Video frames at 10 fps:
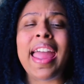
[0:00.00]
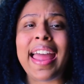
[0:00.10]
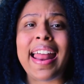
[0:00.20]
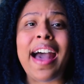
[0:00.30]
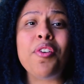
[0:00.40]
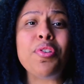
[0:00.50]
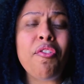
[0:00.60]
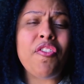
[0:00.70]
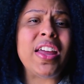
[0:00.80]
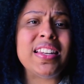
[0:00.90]
and how
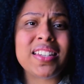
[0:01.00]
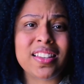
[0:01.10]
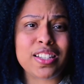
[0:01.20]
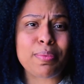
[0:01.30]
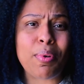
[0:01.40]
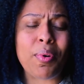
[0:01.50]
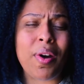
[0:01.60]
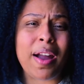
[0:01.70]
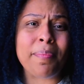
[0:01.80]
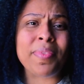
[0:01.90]
you fit into this program.